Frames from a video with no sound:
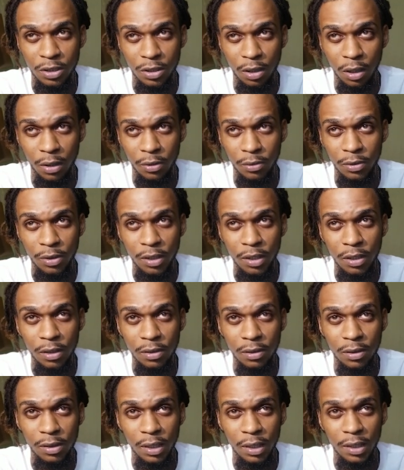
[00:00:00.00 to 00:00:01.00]
shadow
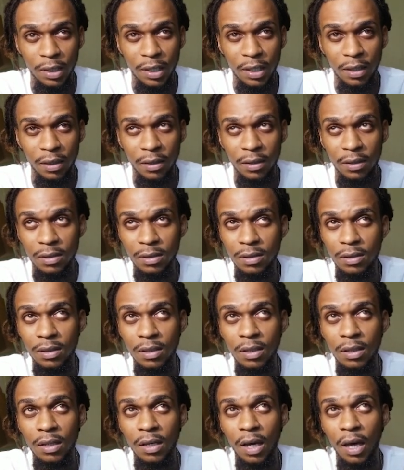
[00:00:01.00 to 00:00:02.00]
here. I like this.